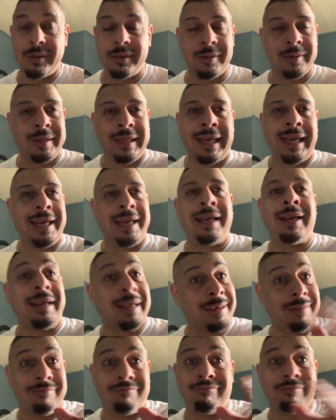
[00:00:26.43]
You know what I'm saying?
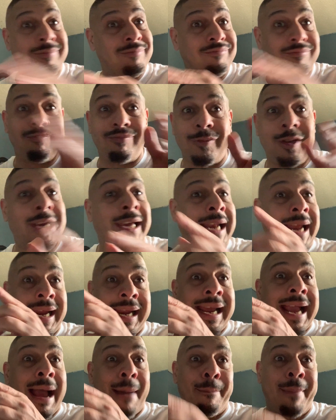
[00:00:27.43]
And look at that.
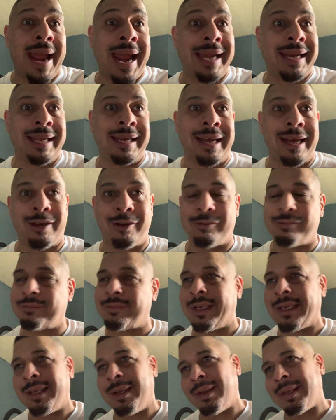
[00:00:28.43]
He got Manny now.
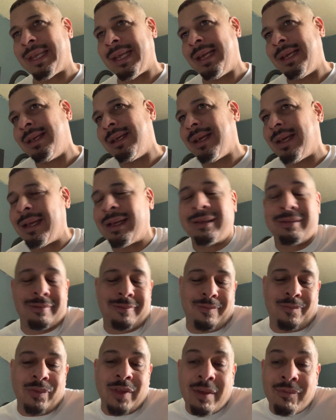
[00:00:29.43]
Like, you know what I'm saying?
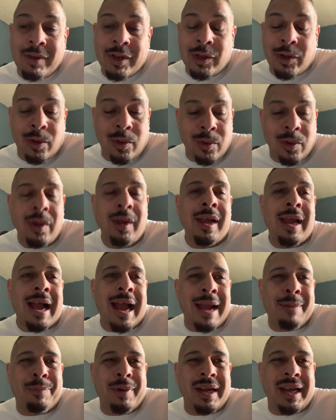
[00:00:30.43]
Even though
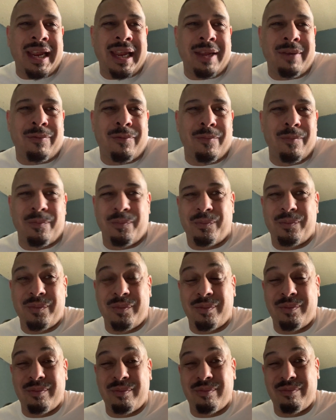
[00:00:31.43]
I believe
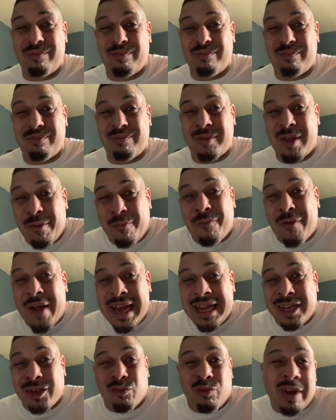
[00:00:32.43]
the
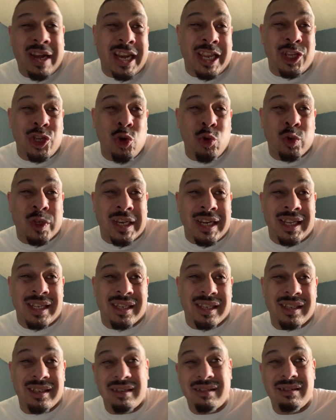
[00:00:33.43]
fight is really
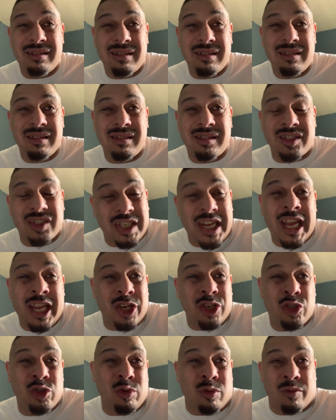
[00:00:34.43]
useless, to tell you
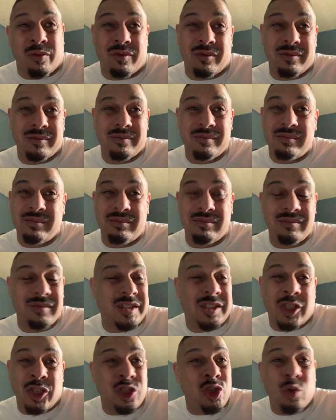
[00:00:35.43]
the truth.
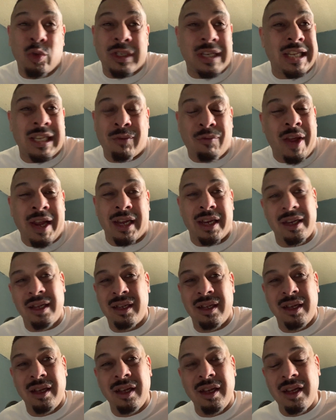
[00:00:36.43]
It's a useless fight. You know
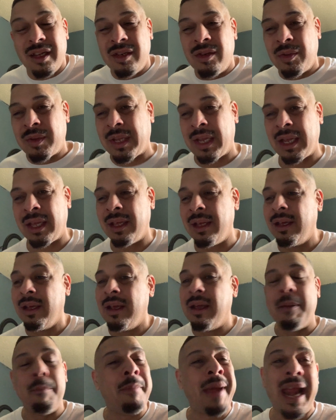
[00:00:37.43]
what I'm saying?
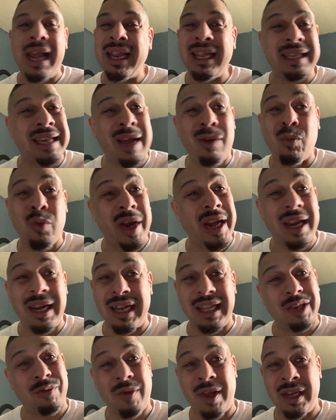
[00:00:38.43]
Manny's not winning
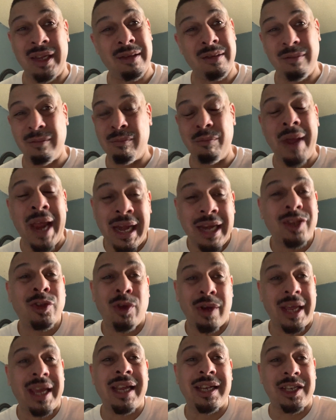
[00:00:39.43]
this fight. Manny's
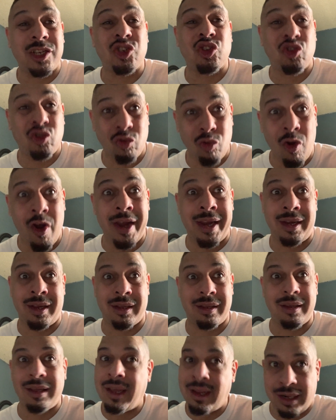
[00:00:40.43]
gonna get destroyed
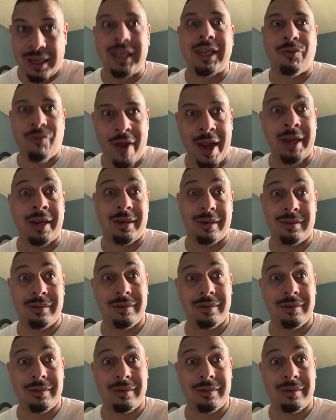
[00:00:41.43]
in this fight.